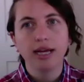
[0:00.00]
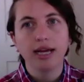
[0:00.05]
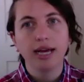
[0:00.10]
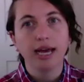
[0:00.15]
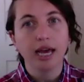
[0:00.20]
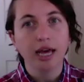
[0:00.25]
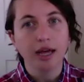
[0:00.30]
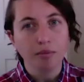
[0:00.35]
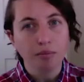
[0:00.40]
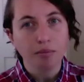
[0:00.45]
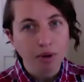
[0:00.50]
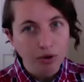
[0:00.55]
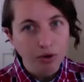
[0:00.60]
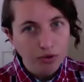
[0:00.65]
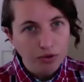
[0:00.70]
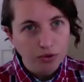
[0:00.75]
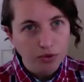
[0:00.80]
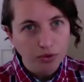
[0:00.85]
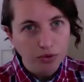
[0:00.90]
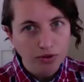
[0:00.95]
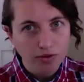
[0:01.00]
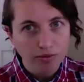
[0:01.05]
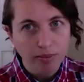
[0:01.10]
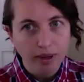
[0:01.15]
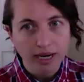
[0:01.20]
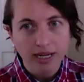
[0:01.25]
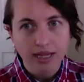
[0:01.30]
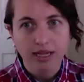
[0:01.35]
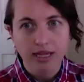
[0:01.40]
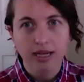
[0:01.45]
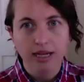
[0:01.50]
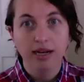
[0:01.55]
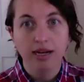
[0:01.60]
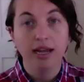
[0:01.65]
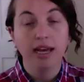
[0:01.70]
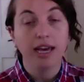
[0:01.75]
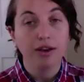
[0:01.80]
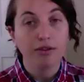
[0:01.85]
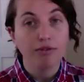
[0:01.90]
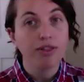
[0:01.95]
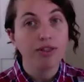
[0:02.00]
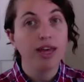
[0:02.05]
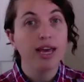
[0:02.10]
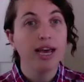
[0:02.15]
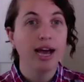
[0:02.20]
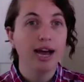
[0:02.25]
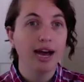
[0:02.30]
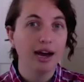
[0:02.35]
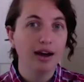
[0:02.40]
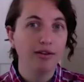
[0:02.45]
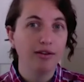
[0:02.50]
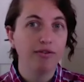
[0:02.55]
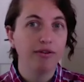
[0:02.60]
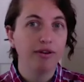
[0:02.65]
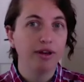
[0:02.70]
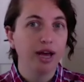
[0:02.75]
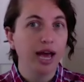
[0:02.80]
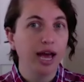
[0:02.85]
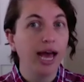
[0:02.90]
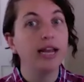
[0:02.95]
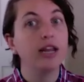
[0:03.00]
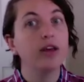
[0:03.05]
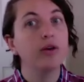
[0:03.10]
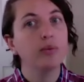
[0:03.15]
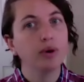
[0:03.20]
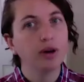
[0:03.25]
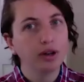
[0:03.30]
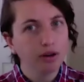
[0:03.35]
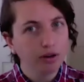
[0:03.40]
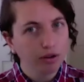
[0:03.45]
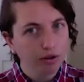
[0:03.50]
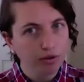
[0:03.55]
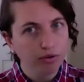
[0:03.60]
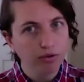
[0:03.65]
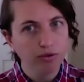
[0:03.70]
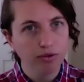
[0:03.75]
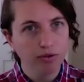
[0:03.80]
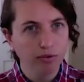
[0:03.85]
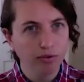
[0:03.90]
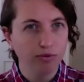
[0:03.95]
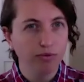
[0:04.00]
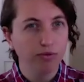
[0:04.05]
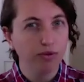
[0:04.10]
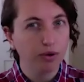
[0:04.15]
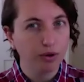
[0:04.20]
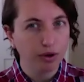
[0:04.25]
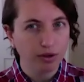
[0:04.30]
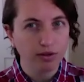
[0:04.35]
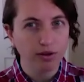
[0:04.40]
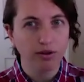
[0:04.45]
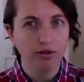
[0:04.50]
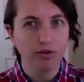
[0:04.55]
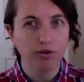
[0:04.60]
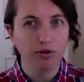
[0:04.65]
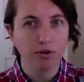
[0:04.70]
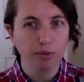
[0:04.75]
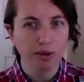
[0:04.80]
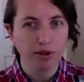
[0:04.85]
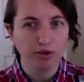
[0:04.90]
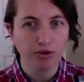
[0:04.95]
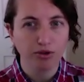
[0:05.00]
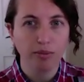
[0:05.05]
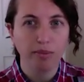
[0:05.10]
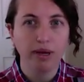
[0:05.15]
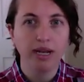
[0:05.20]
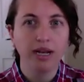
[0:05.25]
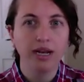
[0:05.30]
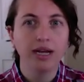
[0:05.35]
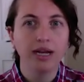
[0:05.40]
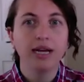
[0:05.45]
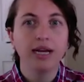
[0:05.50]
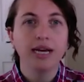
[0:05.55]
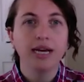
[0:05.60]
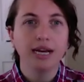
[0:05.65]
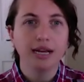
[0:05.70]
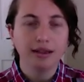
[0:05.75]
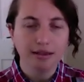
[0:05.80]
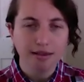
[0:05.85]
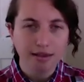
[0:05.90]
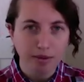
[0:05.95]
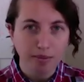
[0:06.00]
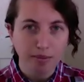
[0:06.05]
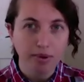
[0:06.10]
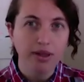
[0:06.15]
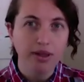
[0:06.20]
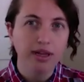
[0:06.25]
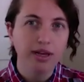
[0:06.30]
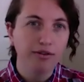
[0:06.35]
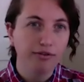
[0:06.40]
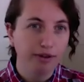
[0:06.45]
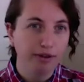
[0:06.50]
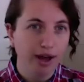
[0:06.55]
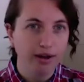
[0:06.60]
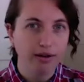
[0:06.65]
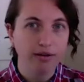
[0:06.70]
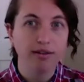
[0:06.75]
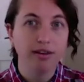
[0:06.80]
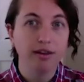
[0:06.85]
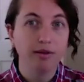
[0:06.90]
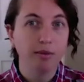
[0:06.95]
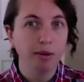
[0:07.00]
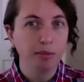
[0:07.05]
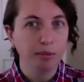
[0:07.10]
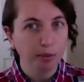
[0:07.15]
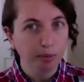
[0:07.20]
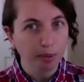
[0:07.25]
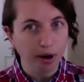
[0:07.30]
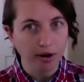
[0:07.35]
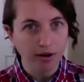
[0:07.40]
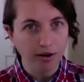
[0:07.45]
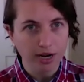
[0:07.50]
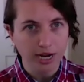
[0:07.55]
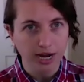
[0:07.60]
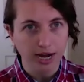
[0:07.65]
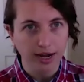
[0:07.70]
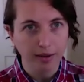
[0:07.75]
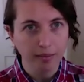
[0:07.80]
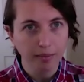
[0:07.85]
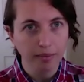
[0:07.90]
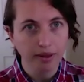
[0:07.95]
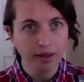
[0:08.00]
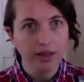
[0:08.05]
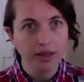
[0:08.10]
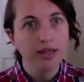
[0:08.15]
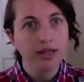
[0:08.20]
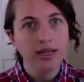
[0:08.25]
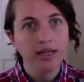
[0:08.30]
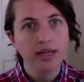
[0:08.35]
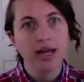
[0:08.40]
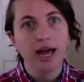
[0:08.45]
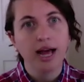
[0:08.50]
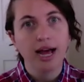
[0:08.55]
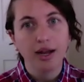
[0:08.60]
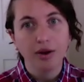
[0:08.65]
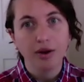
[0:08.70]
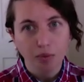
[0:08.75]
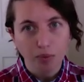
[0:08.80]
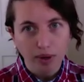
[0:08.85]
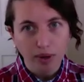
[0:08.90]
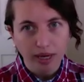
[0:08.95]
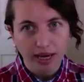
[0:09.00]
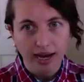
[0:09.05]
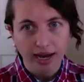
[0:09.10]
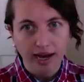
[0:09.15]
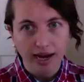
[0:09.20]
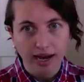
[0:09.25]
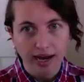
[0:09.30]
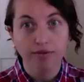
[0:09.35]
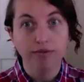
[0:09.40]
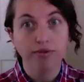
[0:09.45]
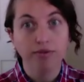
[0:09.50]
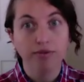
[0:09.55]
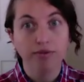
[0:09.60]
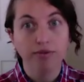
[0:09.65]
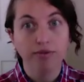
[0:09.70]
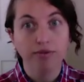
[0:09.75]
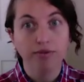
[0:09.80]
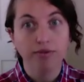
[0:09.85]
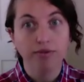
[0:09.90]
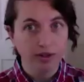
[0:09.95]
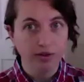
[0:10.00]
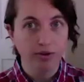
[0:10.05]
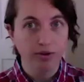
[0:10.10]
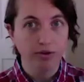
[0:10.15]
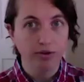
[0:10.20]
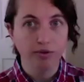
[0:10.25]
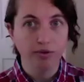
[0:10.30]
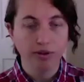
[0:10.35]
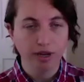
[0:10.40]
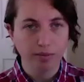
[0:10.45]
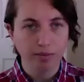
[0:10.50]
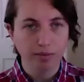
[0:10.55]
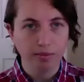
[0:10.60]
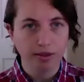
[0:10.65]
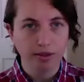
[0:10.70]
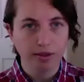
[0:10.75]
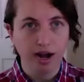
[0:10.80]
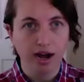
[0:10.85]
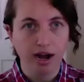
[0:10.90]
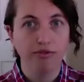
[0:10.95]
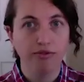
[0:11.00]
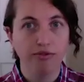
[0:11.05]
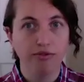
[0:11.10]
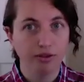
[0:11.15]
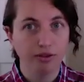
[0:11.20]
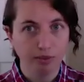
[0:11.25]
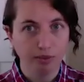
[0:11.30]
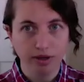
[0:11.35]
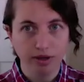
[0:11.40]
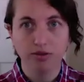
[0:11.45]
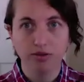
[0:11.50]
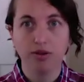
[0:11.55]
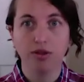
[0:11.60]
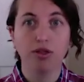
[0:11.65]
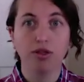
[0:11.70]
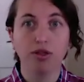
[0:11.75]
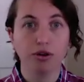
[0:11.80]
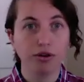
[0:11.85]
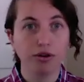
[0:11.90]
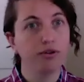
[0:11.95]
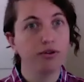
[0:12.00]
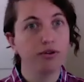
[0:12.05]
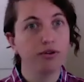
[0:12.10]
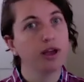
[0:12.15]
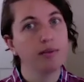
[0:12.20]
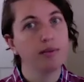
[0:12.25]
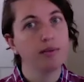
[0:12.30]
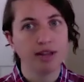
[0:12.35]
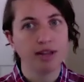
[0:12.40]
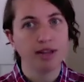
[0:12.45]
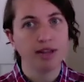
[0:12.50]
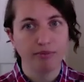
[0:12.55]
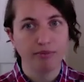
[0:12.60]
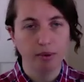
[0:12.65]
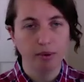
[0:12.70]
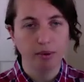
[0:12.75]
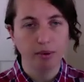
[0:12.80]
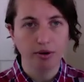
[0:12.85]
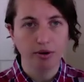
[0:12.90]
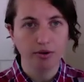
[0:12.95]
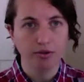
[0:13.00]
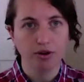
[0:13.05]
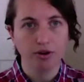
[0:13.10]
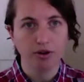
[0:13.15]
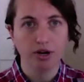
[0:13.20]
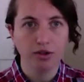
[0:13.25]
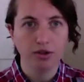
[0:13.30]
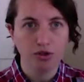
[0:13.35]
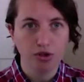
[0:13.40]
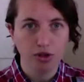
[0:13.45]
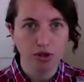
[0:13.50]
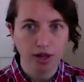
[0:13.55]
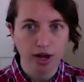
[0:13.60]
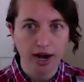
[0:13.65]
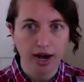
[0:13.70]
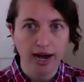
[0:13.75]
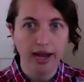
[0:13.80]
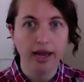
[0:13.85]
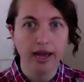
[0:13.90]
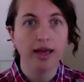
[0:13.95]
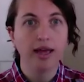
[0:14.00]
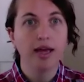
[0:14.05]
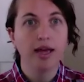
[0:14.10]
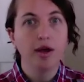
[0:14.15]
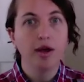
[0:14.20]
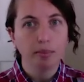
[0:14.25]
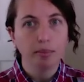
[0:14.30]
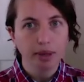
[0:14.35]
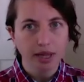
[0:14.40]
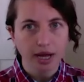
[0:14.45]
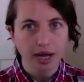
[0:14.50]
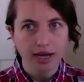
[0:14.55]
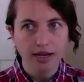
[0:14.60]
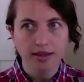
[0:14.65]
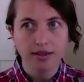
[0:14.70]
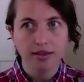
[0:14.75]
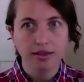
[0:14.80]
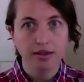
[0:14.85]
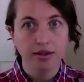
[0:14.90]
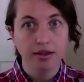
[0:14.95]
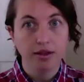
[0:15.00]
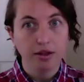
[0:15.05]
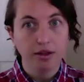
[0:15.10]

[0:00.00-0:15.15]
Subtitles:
And most schools of medicine, if they have anyone who's focused on learner mistreatment, it's typically a faculty member part-time. And we have the two of us who are full-time staff, as well as a third full-time staff member who's starting in July, plus